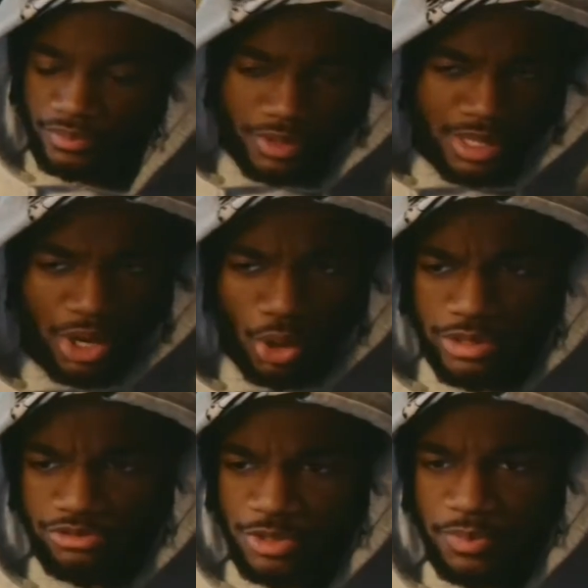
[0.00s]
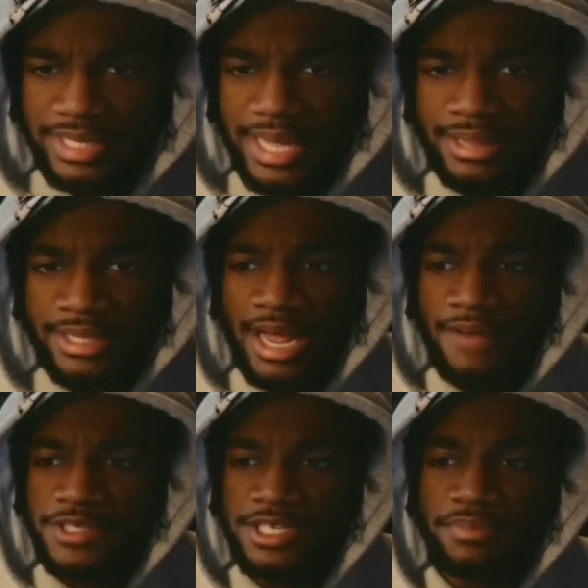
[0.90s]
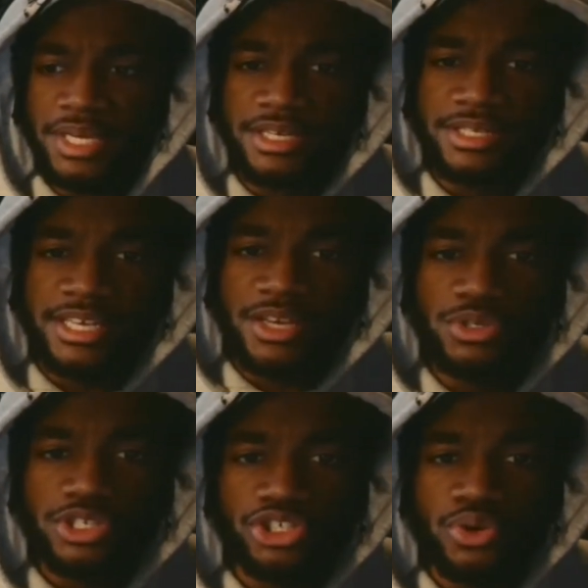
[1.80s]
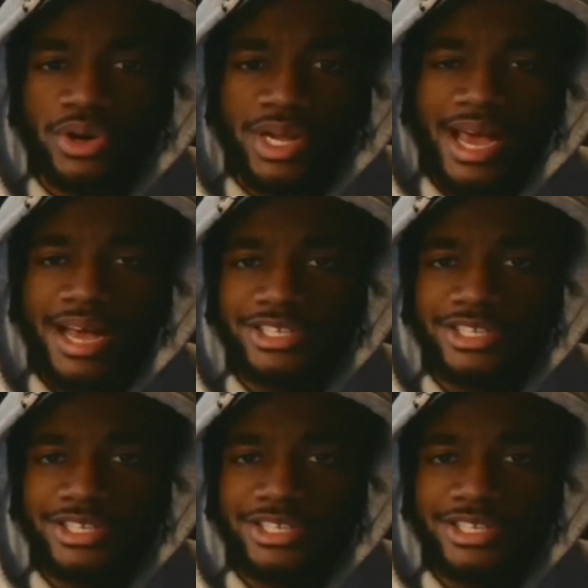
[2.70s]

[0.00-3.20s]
I always respect Allen Iverson because he was a shorter guy,